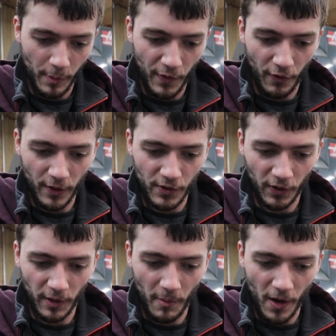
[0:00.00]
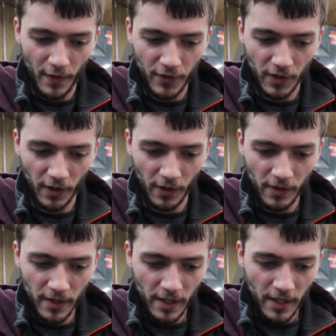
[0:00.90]
before I took them off, so
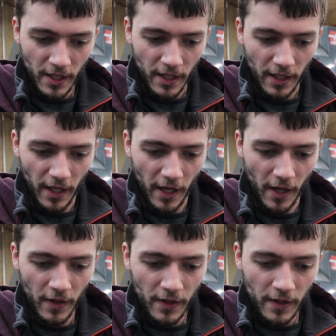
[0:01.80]
yeah.